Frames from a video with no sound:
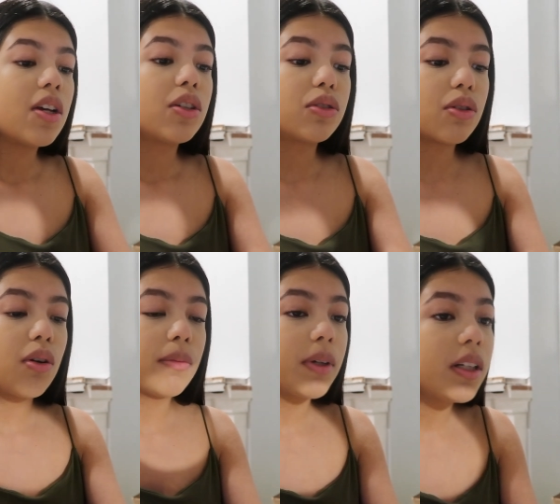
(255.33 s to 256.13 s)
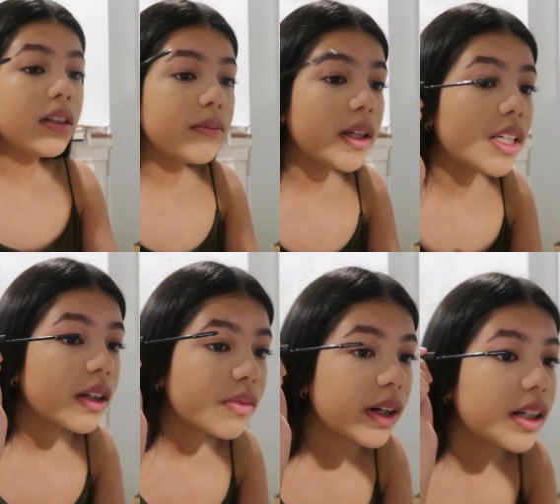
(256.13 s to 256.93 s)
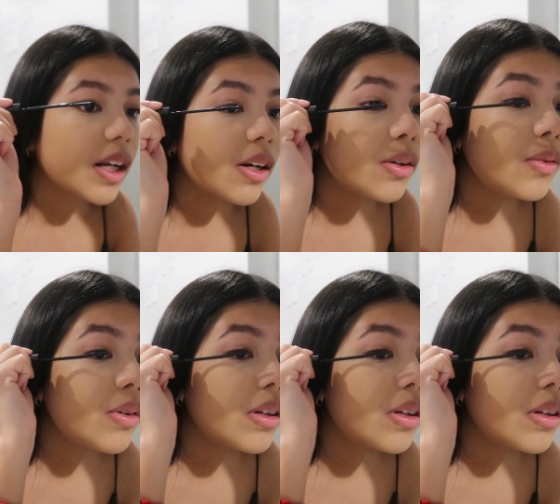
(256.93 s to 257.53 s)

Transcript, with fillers: So I'm gonna make it right now,